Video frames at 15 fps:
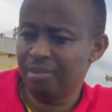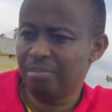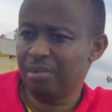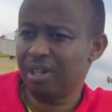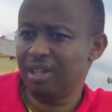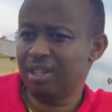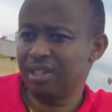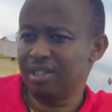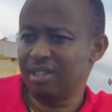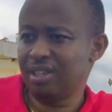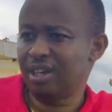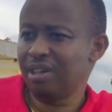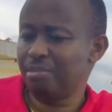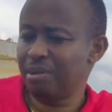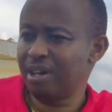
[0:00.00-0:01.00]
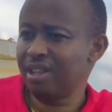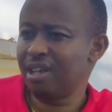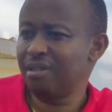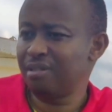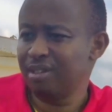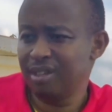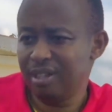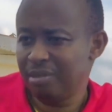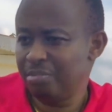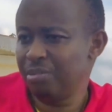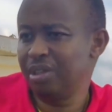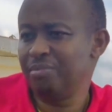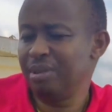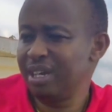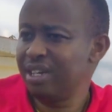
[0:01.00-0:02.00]
My young brother
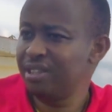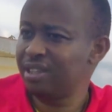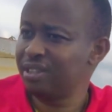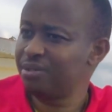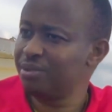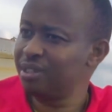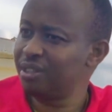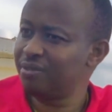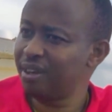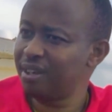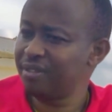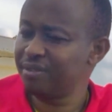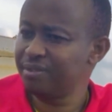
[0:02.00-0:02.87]
may make it at 25.